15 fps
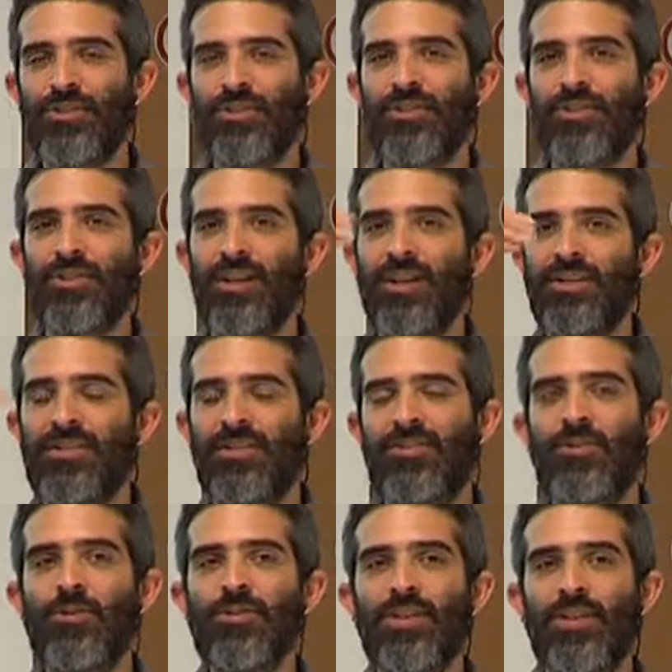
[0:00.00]
is a,
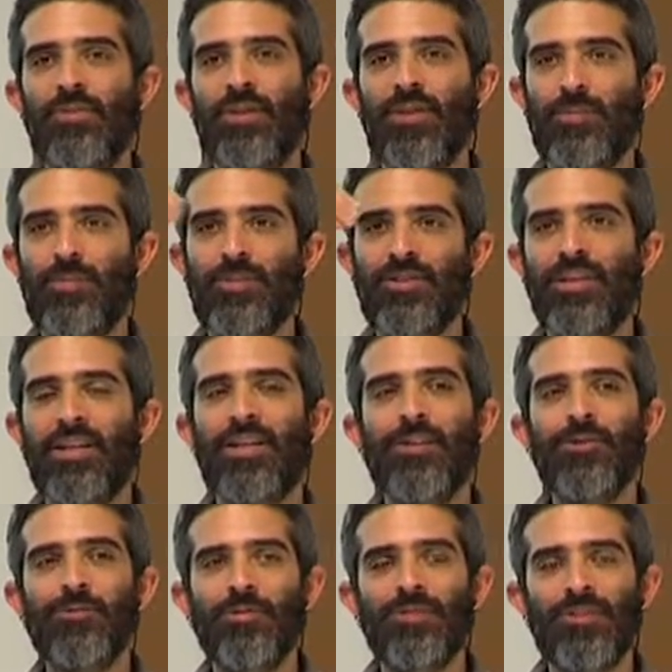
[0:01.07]
associated with a
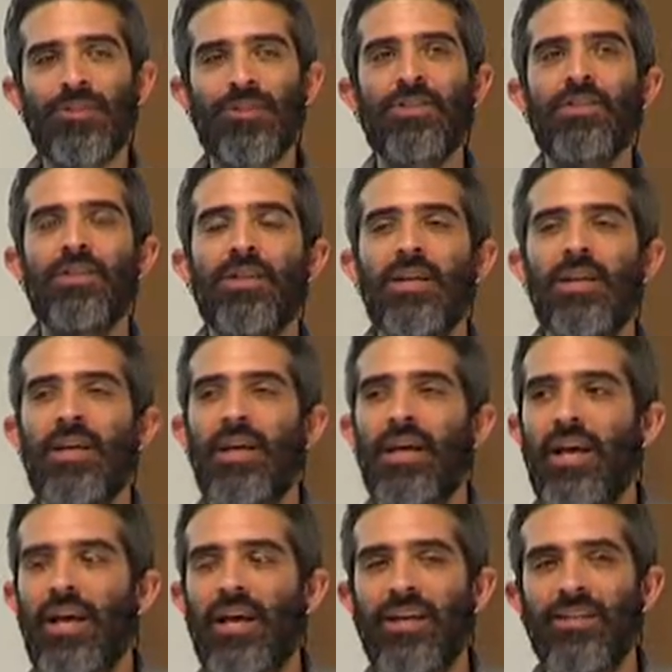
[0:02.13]
particular revision,
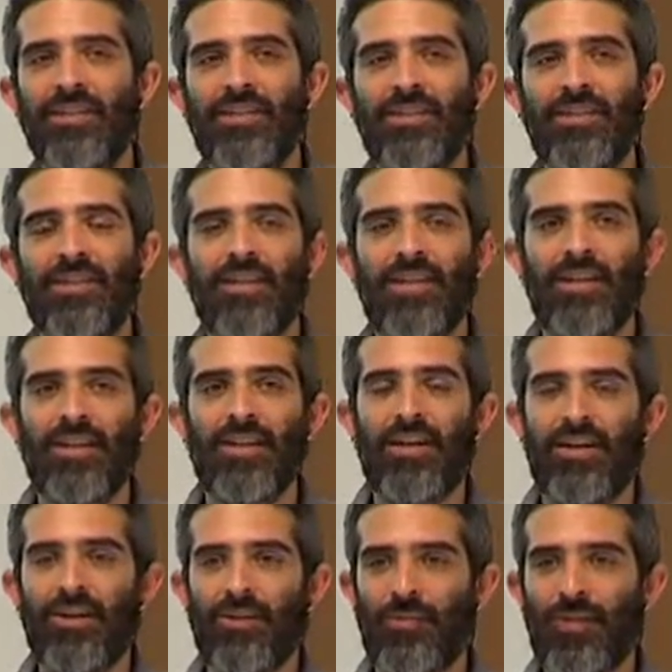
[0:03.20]
and
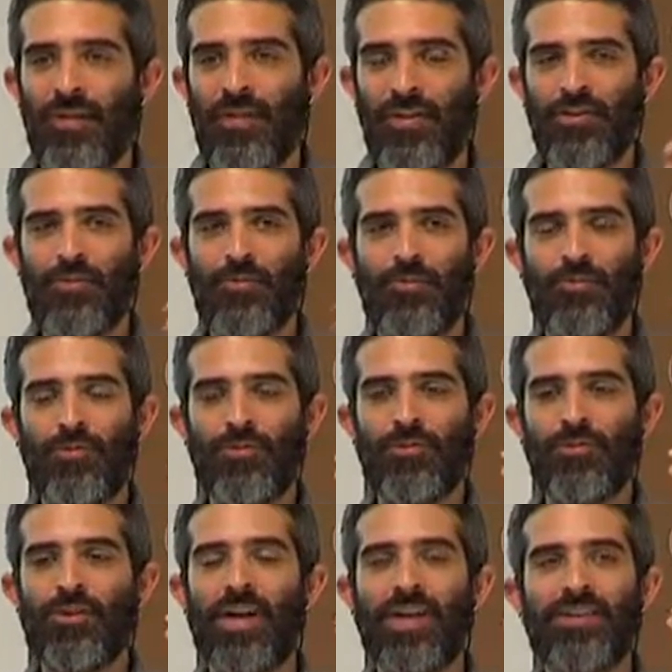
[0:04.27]
um, and then you
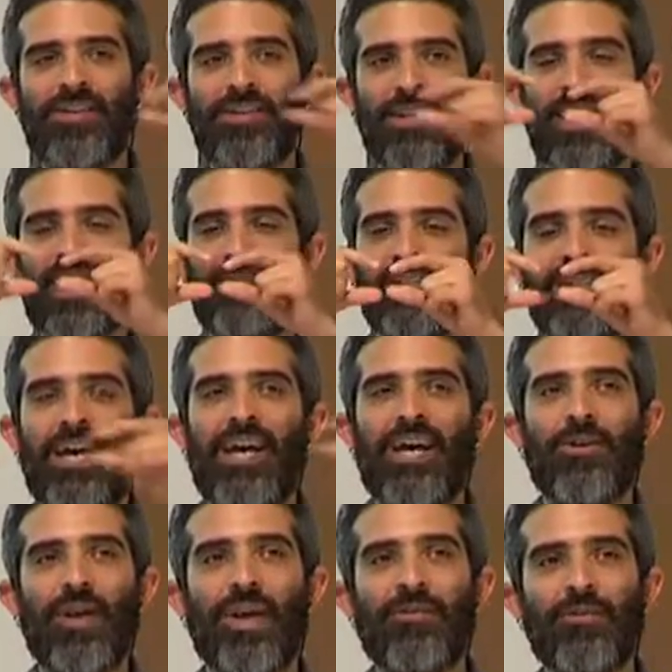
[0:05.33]
you'd like to have a
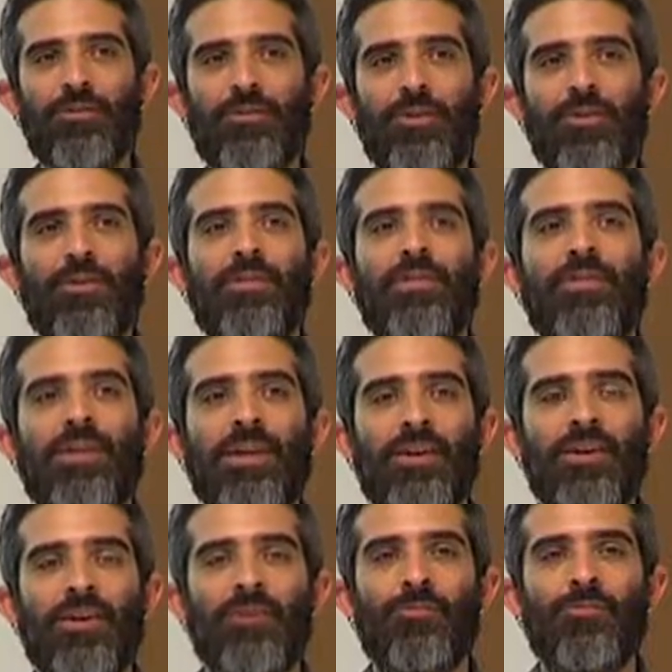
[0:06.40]
tag everywhere that that
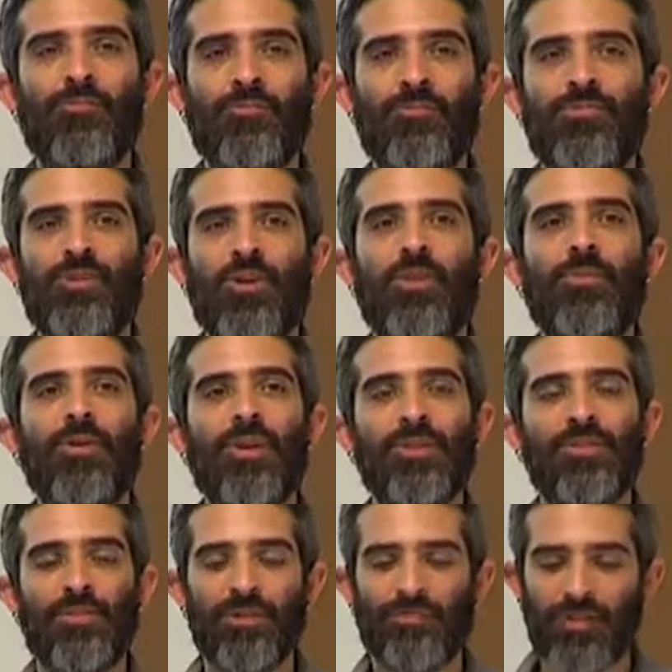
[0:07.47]
a tarball
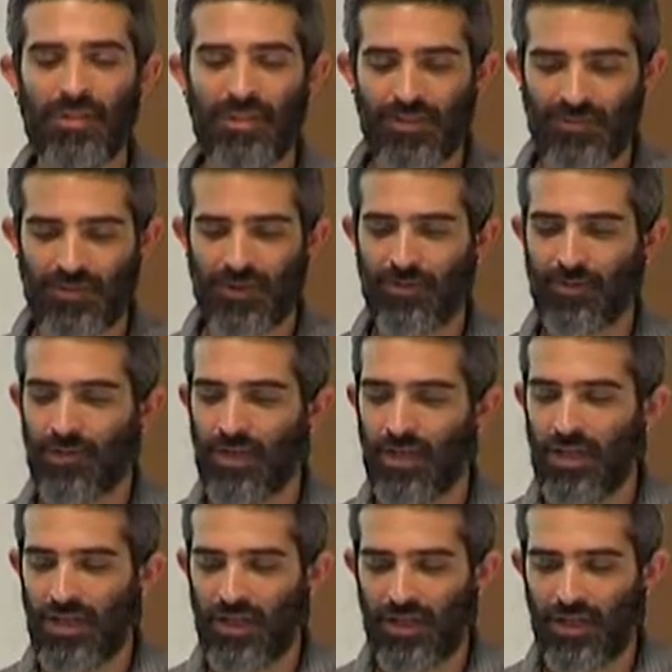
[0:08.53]
has been released from.
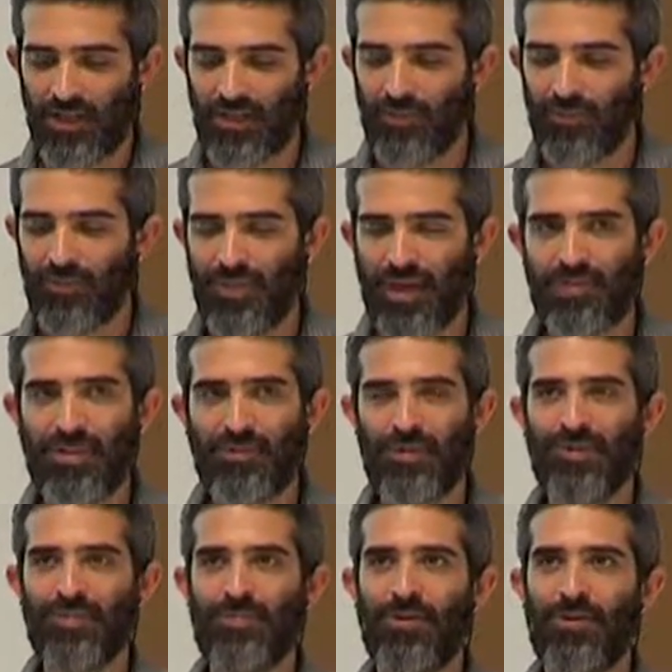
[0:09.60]
Um, I'm
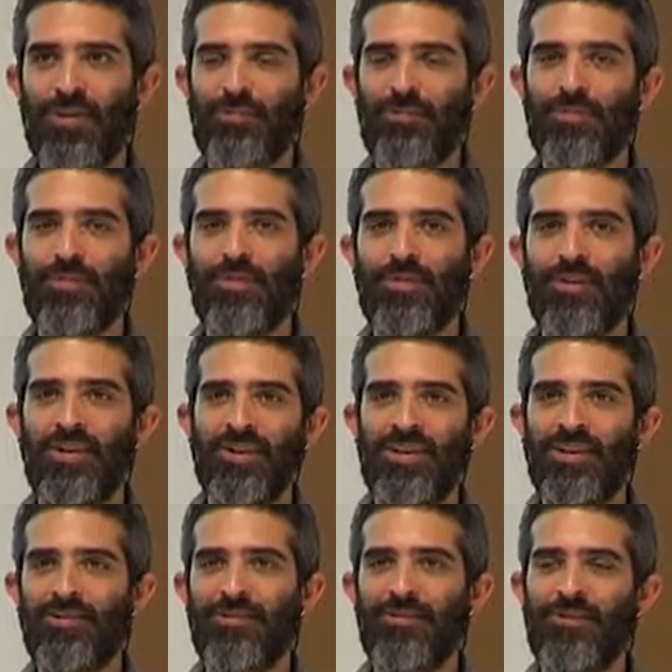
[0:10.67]
tempted to pull up a
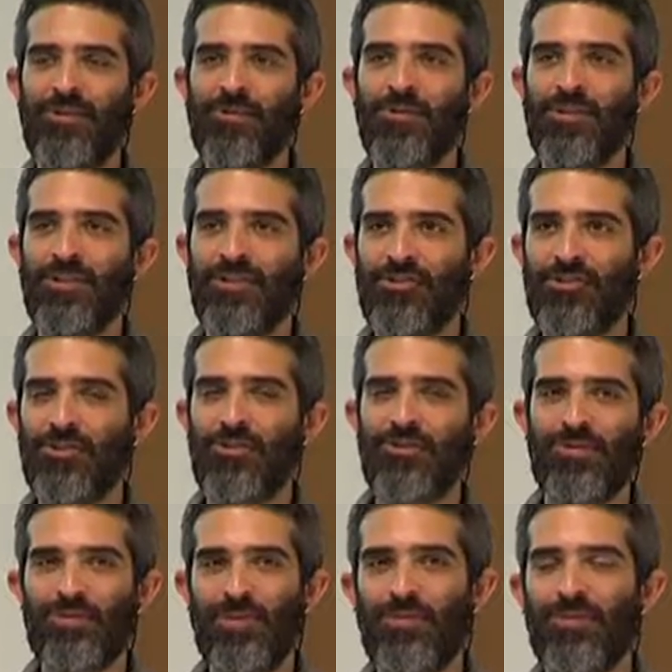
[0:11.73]
Git viewer and show
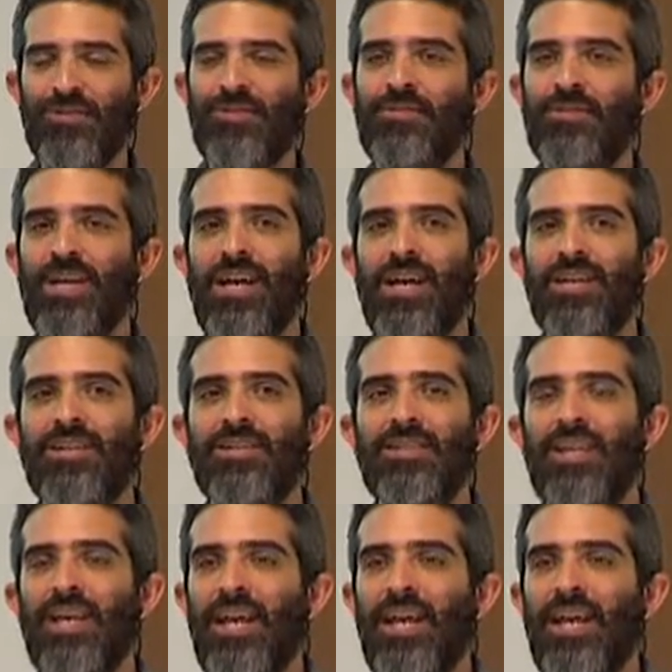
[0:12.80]
people some tags.